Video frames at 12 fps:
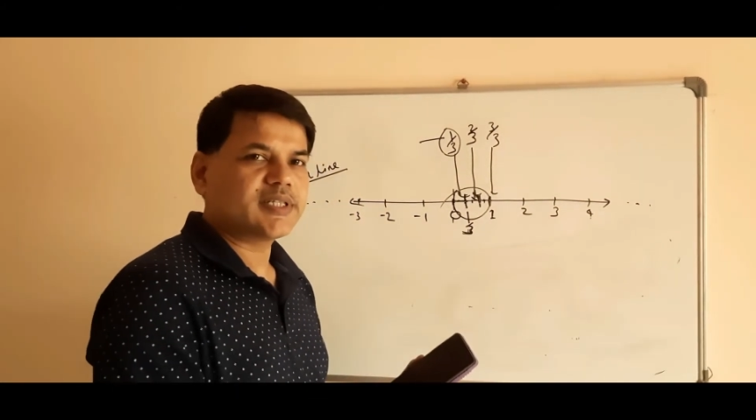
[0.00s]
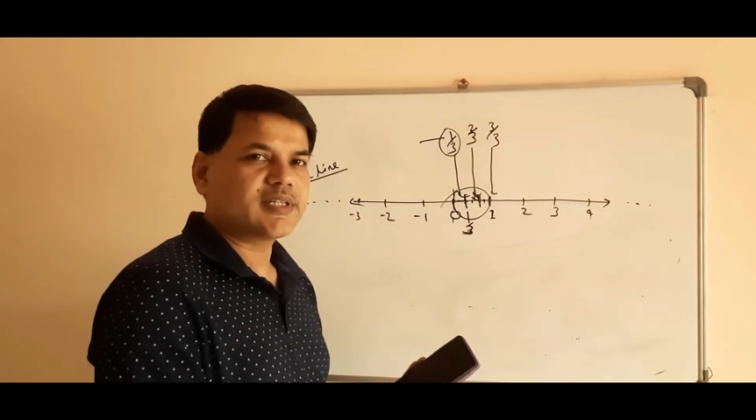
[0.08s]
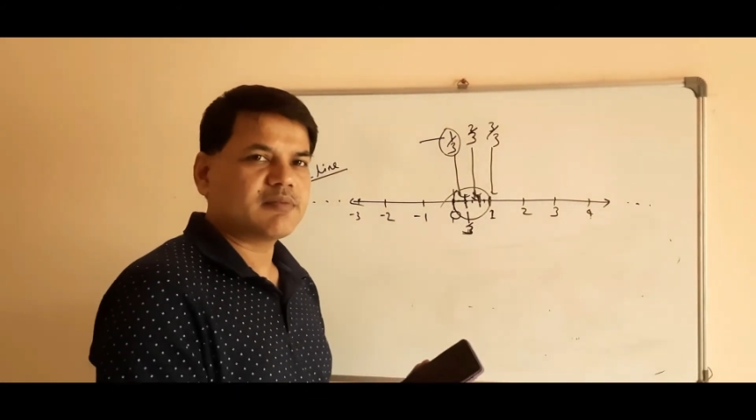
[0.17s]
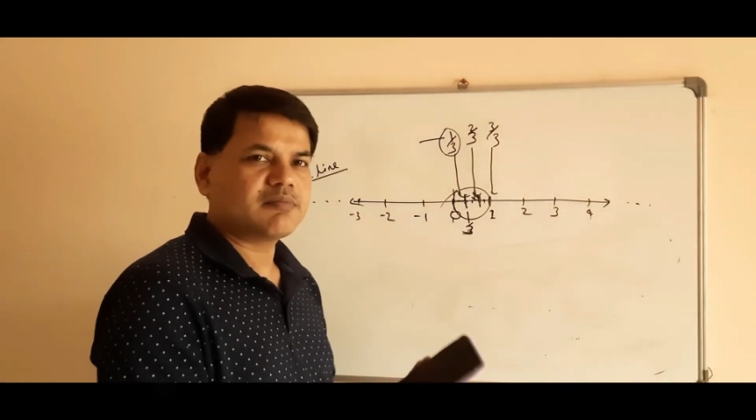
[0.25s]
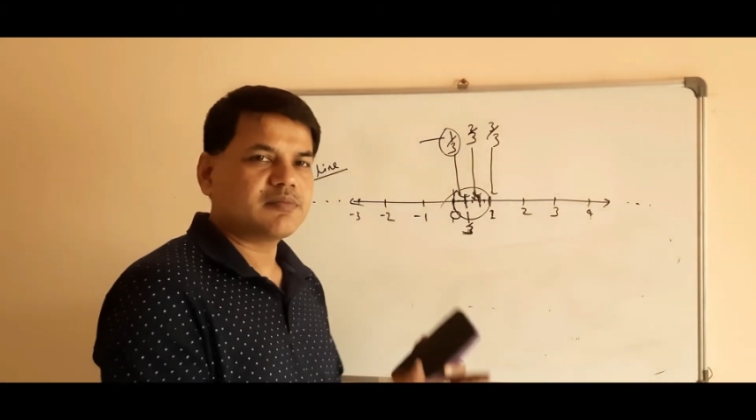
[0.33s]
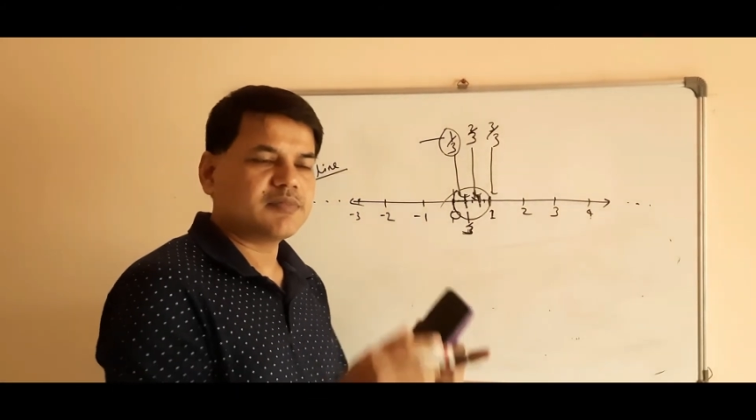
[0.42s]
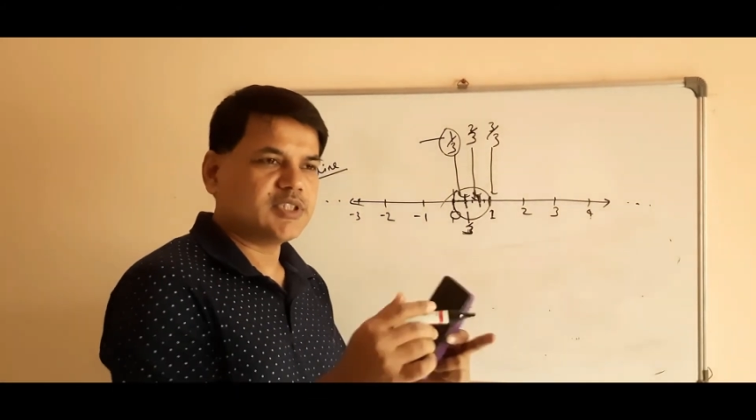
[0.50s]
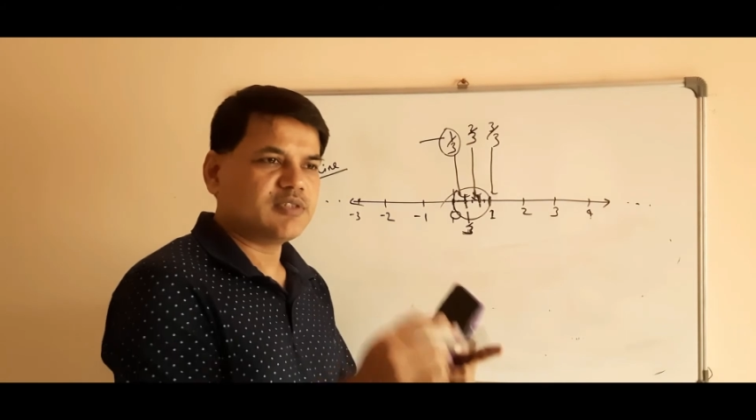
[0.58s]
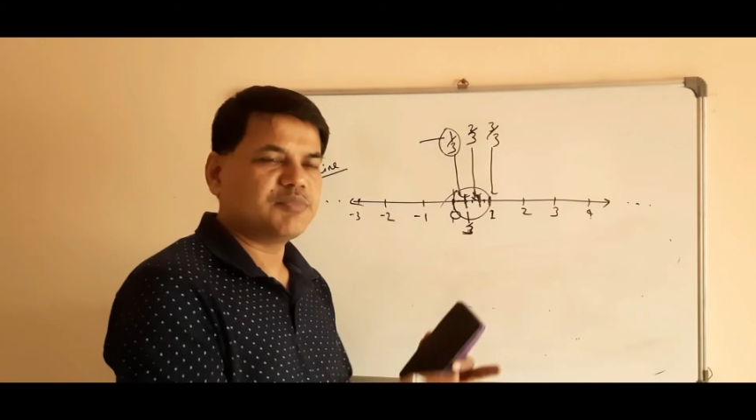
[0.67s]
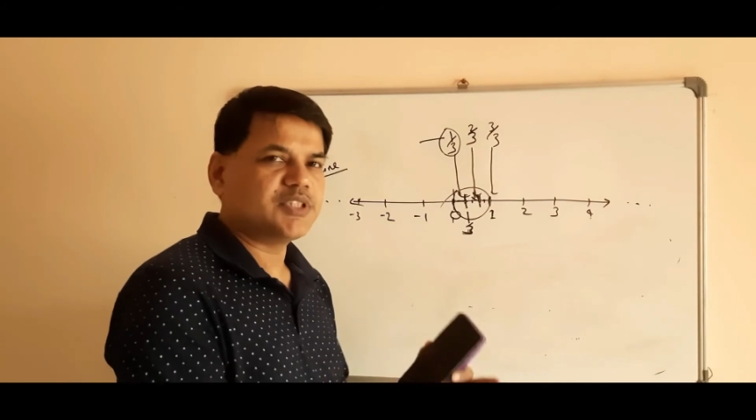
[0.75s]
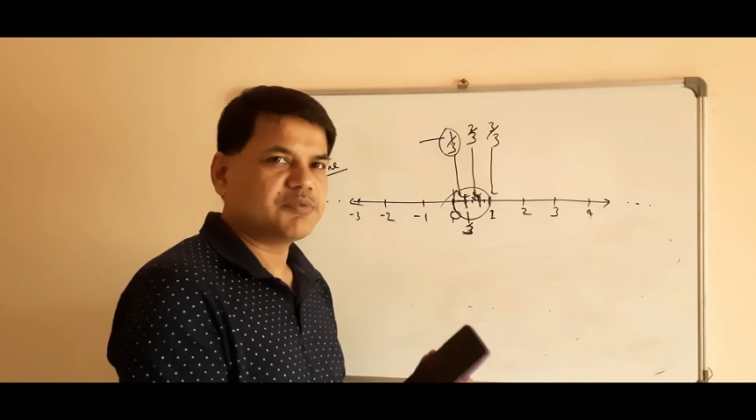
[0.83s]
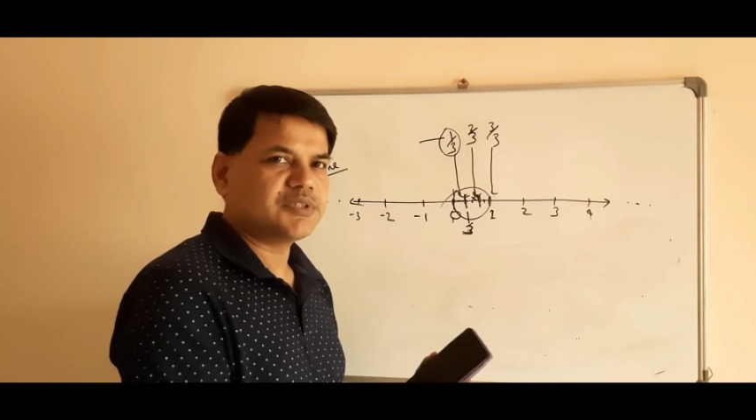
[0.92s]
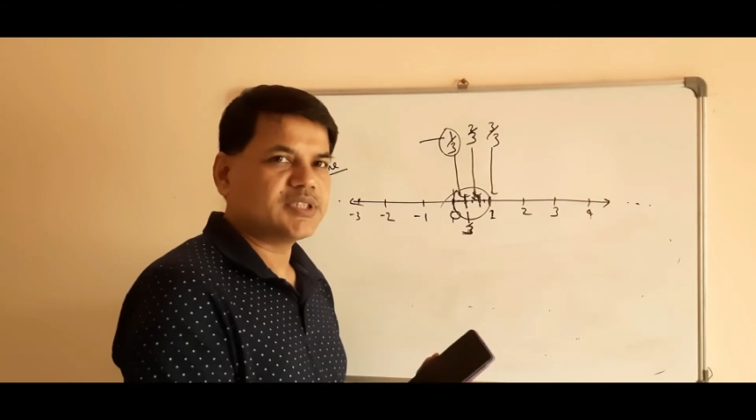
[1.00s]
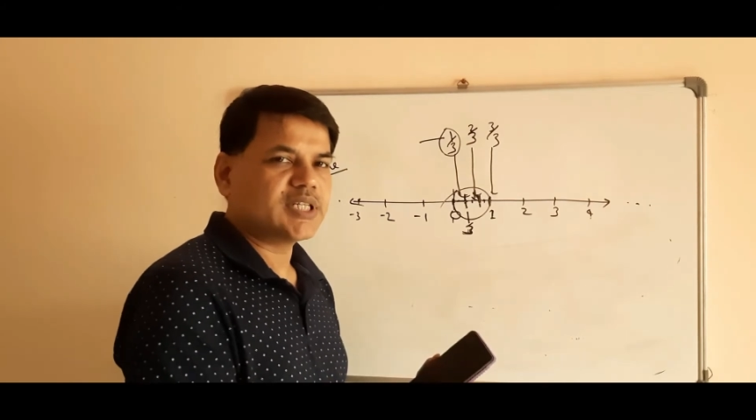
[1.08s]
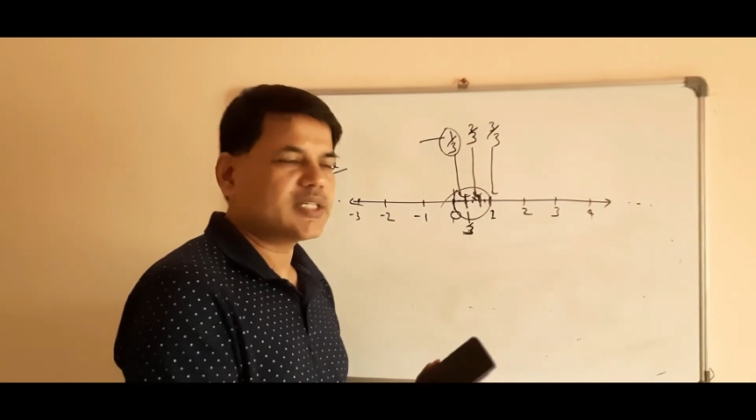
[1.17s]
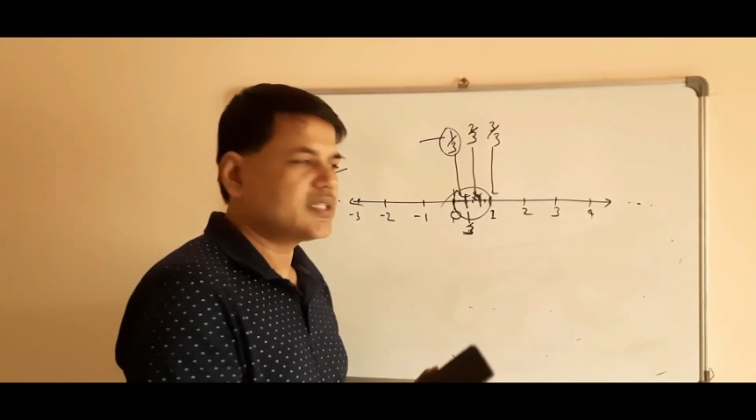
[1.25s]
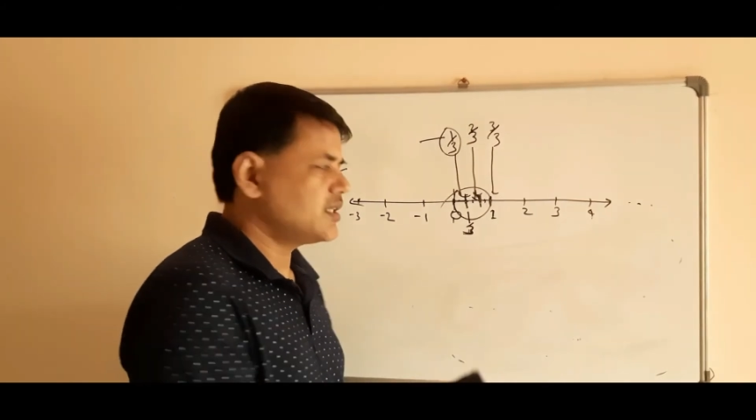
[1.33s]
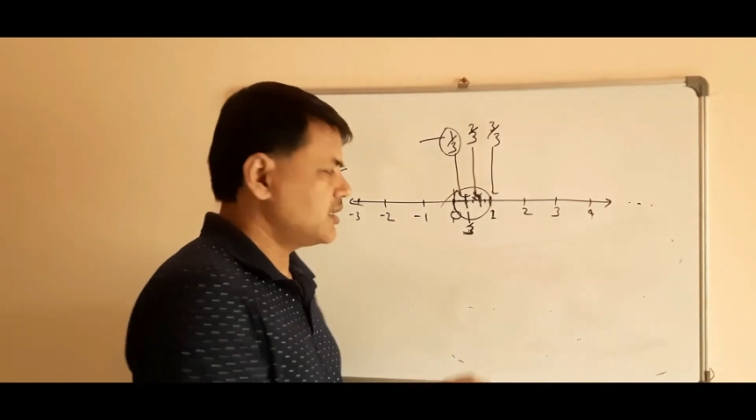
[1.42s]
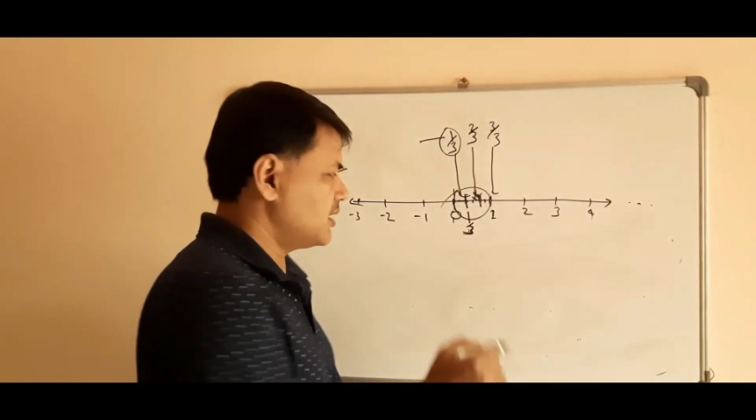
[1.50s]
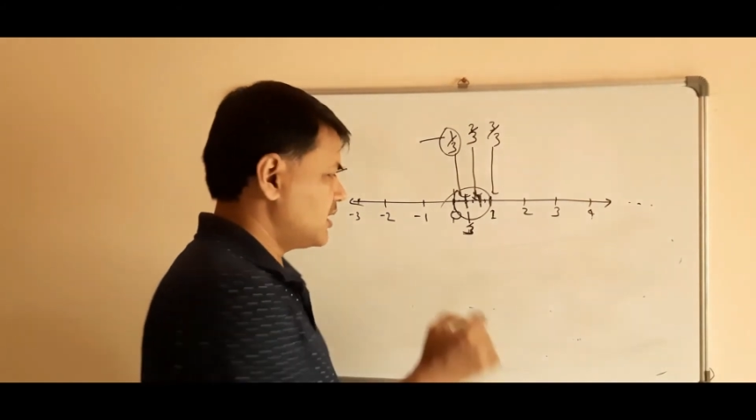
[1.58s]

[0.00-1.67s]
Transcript: come in between that,